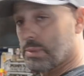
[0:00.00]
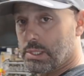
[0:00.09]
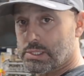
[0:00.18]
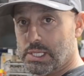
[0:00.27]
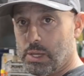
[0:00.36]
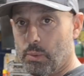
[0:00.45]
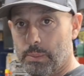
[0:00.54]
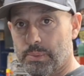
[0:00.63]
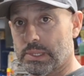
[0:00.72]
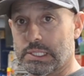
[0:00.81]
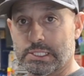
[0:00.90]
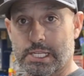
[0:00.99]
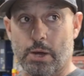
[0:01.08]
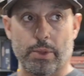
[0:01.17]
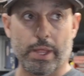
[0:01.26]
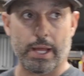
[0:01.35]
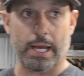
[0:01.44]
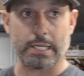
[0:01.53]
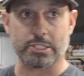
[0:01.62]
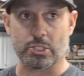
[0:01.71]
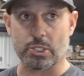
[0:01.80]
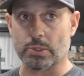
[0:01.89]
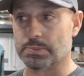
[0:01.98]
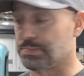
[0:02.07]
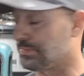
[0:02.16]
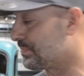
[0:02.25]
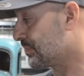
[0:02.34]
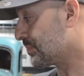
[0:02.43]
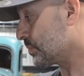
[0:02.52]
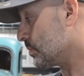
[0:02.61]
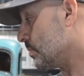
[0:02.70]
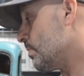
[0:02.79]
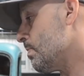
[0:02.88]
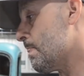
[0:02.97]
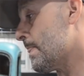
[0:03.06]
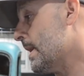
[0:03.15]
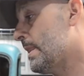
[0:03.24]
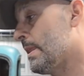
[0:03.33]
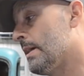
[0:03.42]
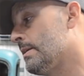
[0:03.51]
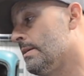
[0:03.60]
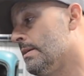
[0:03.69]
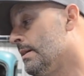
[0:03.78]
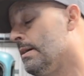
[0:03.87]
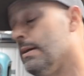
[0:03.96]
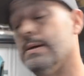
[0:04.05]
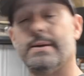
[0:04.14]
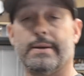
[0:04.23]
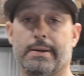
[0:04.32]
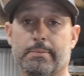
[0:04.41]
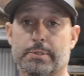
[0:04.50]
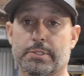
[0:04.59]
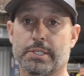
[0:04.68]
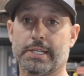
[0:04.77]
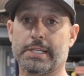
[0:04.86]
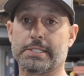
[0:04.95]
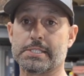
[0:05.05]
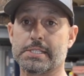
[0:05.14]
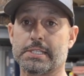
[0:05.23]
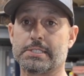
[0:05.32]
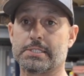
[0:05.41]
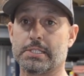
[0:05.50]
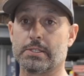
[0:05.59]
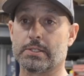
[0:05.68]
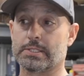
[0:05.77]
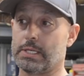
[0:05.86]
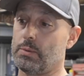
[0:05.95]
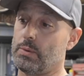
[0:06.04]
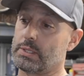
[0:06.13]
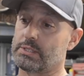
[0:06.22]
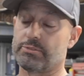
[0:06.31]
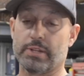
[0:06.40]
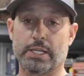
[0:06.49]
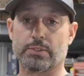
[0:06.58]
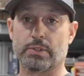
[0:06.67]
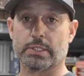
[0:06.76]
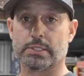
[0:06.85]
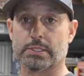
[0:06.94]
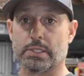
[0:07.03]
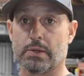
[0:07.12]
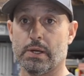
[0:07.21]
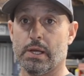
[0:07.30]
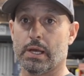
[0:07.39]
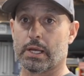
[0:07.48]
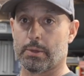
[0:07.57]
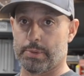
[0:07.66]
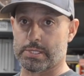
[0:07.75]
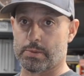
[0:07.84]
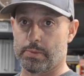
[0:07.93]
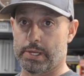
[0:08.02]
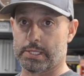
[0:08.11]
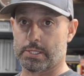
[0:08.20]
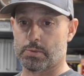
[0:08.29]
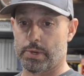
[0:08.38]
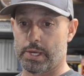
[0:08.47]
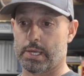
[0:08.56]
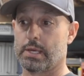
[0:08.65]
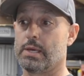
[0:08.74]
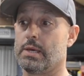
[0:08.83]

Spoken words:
going to start wiping things down with that acetone, and then I'm just going to get this thing in sealer because I don't want it to flash rust. So I get a busy week this week,